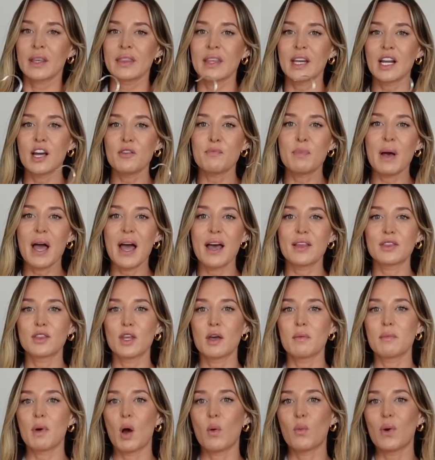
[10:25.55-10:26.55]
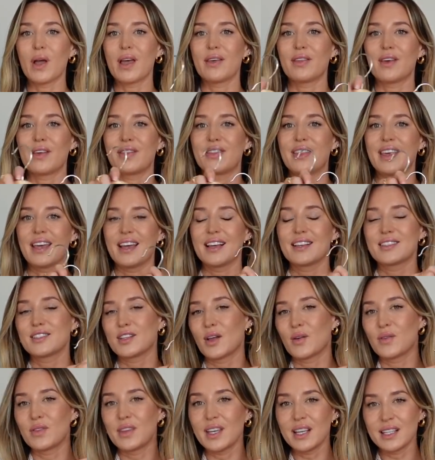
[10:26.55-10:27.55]
Then I paired them with this.
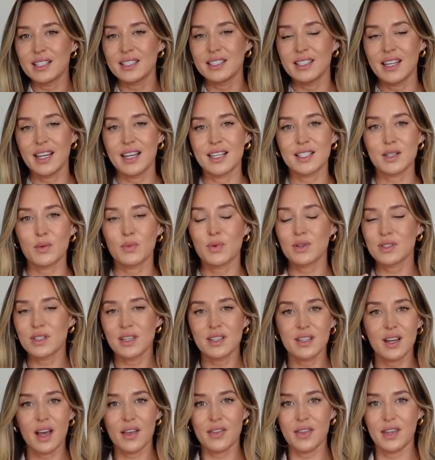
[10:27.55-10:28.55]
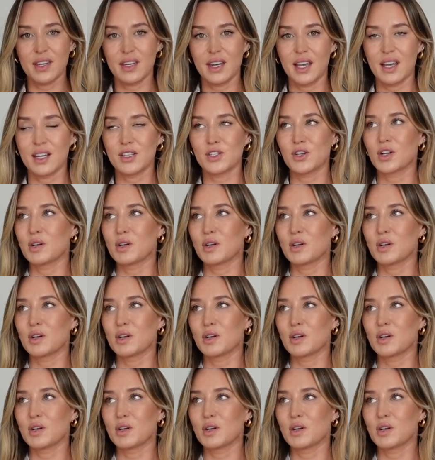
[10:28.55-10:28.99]
So this knit was another knit.